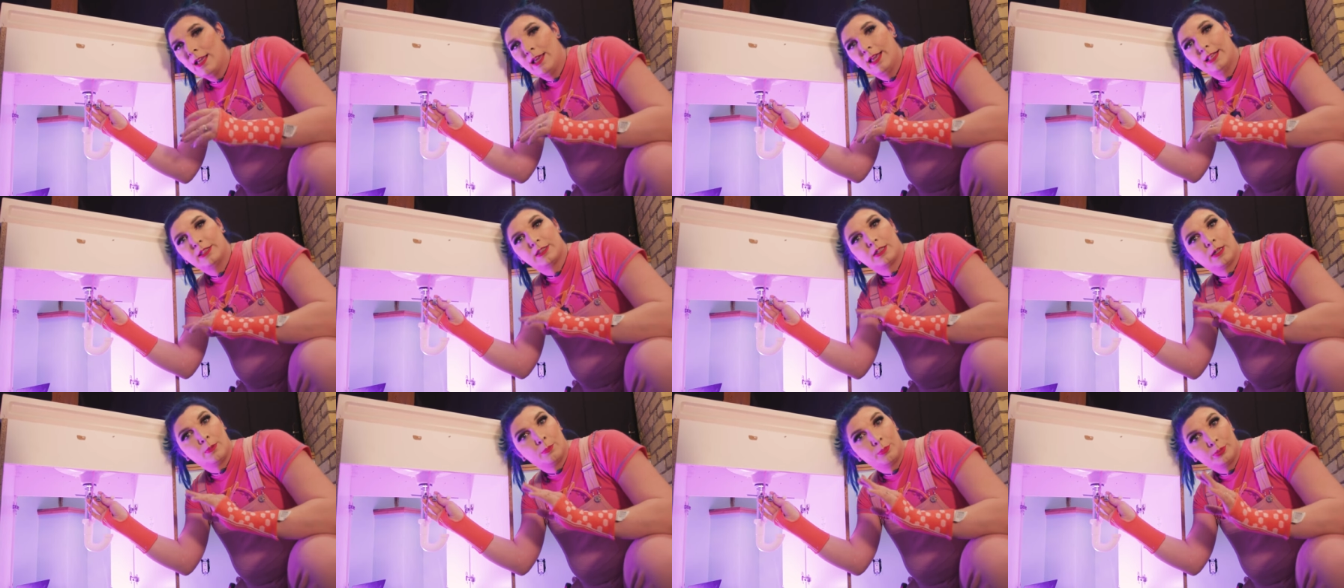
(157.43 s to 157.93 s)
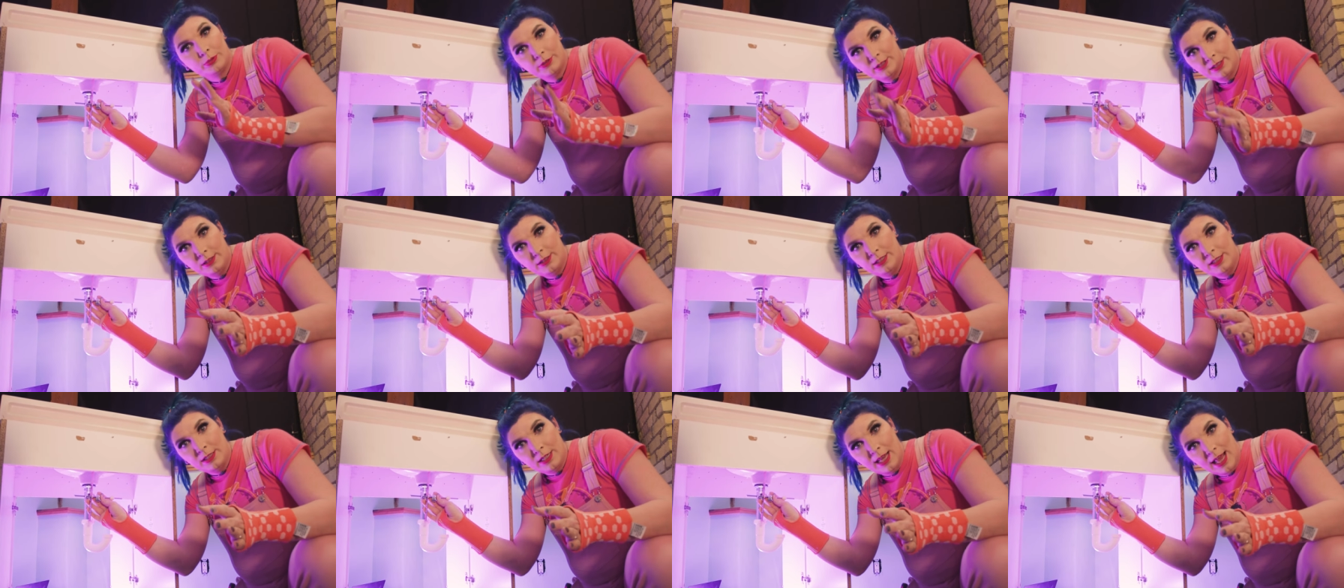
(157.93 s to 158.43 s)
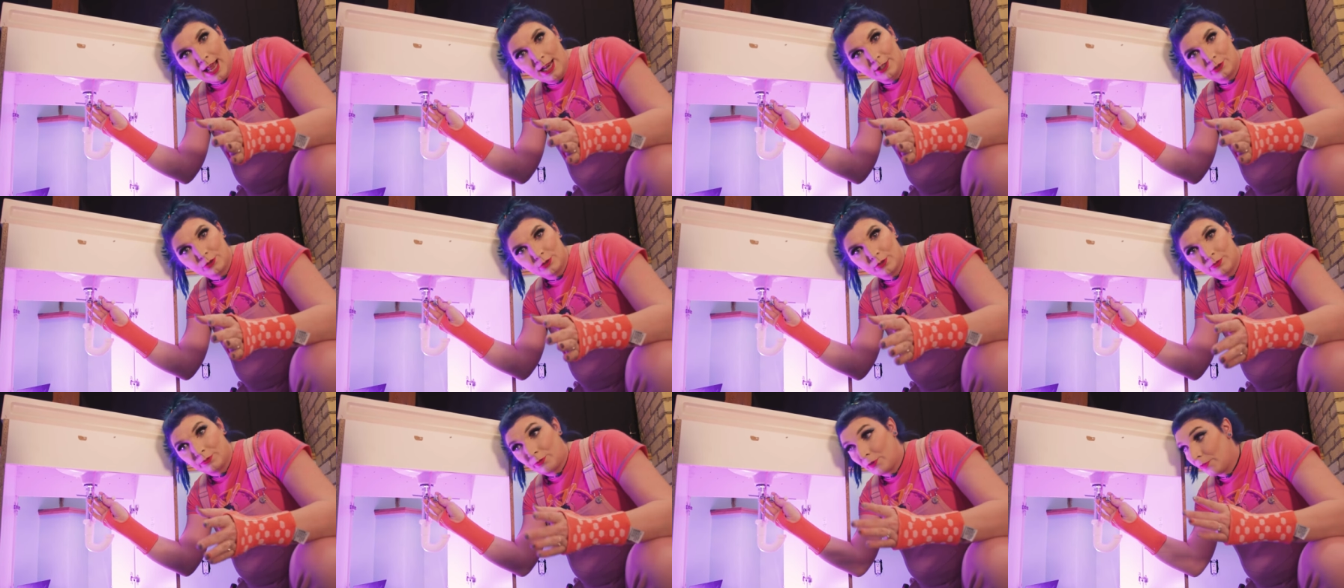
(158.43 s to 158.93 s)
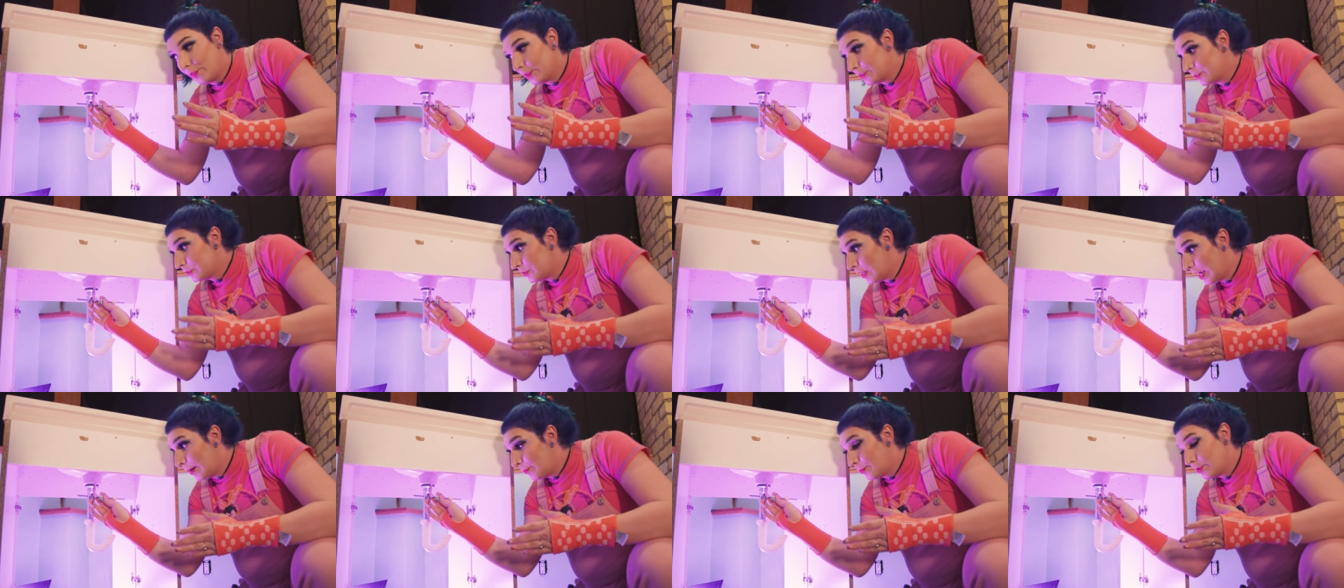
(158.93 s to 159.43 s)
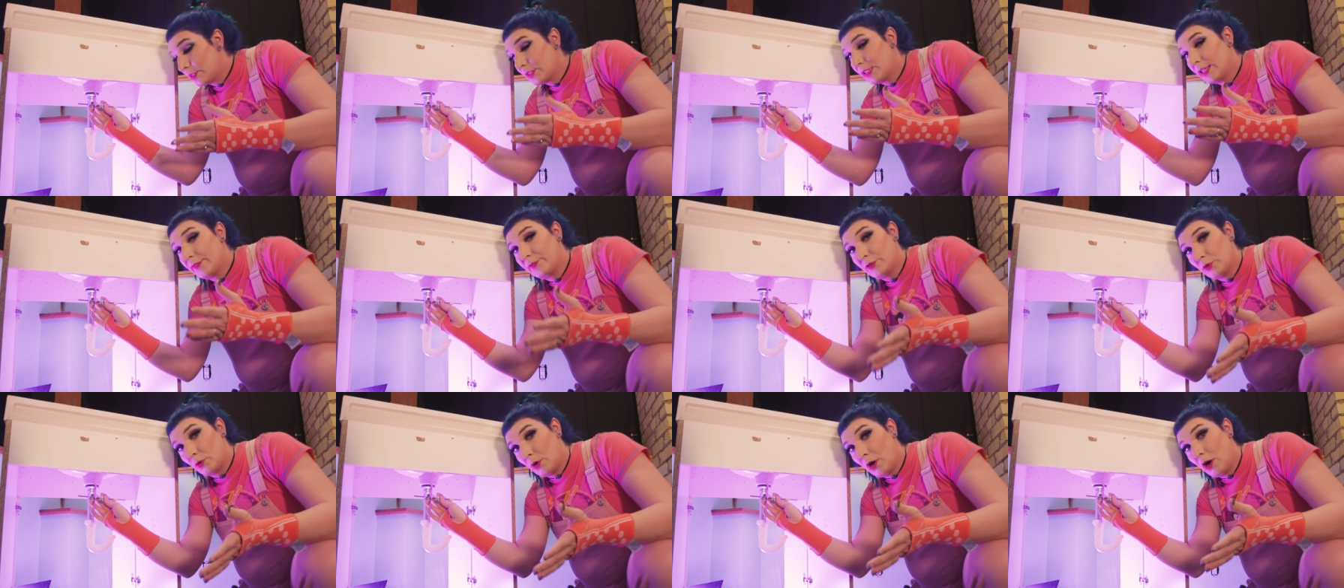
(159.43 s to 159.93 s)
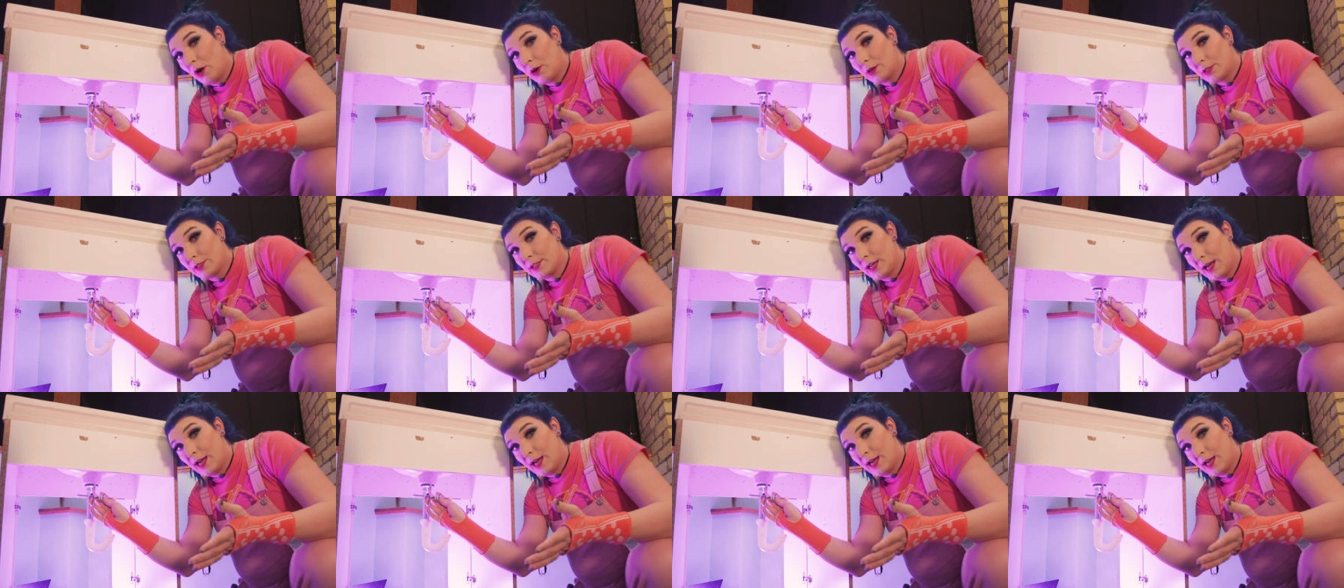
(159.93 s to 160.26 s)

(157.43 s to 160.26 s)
It's completely natural for the stopper to give you a hard